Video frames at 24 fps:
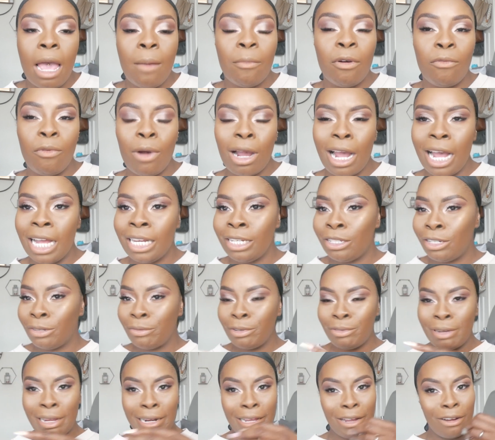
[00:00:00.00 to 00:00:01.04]
But we're trying
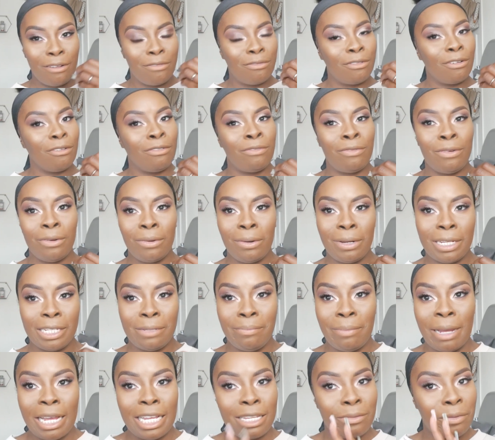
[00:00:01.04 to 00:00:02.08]
to go for a flawless
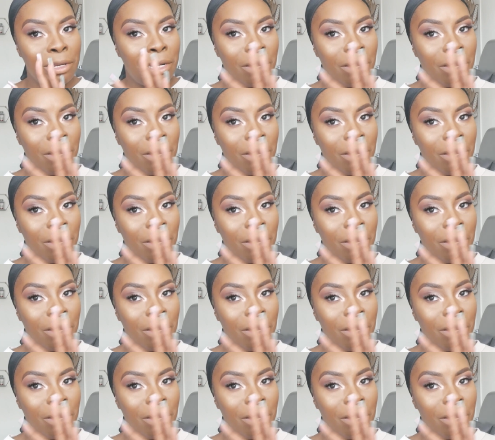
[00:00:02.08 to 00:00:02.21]
base.